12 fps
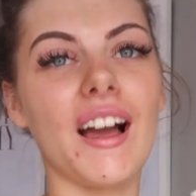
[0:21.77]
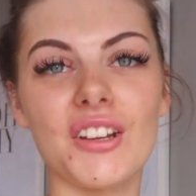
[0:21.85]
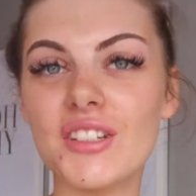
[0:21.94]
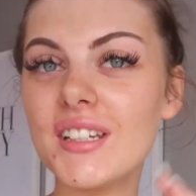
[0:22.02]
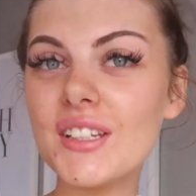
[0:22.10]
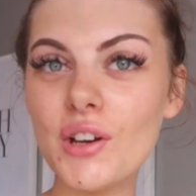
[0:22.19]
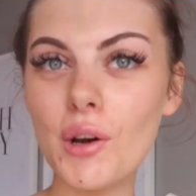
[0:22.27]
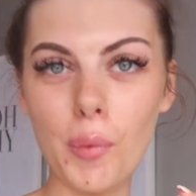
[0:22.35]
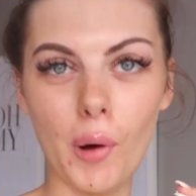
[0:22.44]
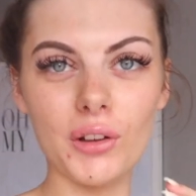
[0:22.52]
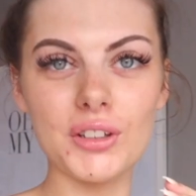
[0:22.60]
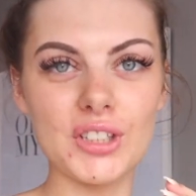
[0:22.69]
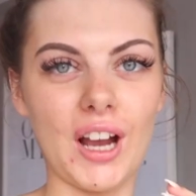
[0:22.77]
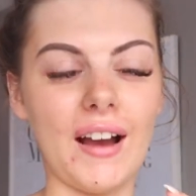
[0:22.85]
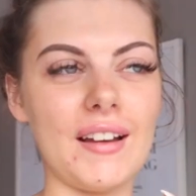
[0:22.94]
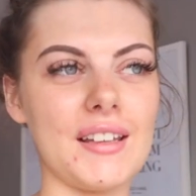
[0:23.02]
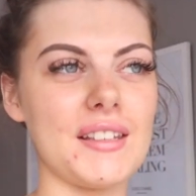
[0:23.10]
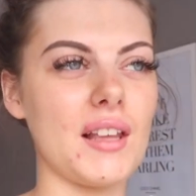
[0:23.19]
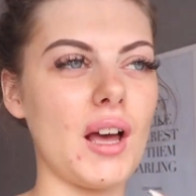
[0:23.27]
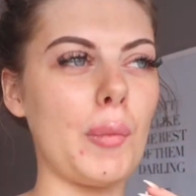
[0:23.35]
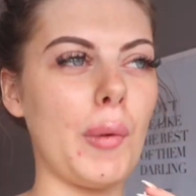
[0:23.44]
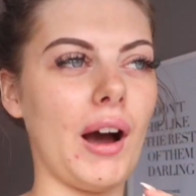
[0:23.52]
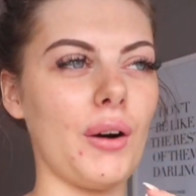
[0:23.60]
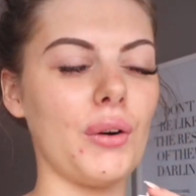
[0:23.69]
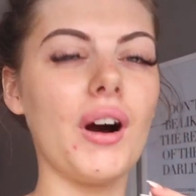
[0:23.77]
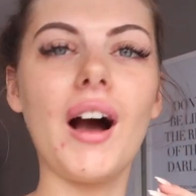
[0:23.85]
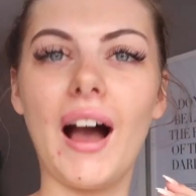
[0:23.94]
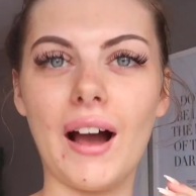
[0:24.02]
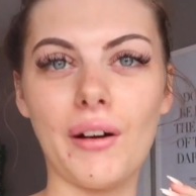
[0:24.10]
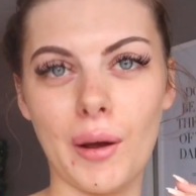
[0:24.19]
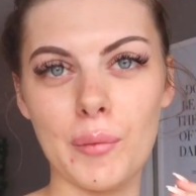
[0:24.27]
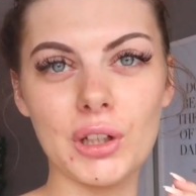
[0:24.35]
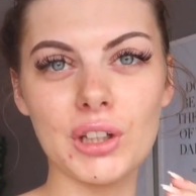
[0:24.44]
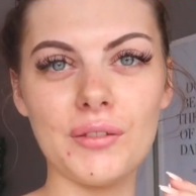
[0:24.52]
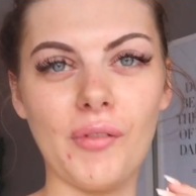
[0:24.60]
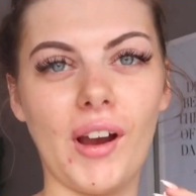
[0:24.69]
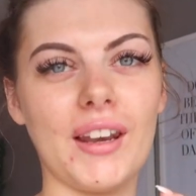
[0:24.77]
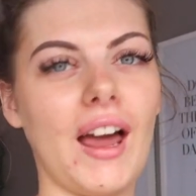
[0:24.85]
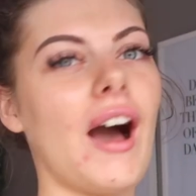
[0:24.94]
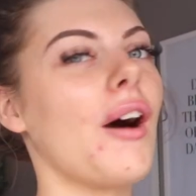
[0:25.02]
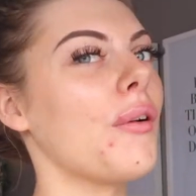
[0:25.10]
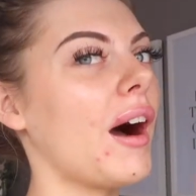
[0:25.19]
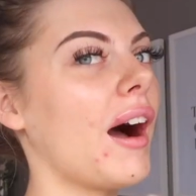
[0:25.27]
I just need to apologise about how I'm looking right now.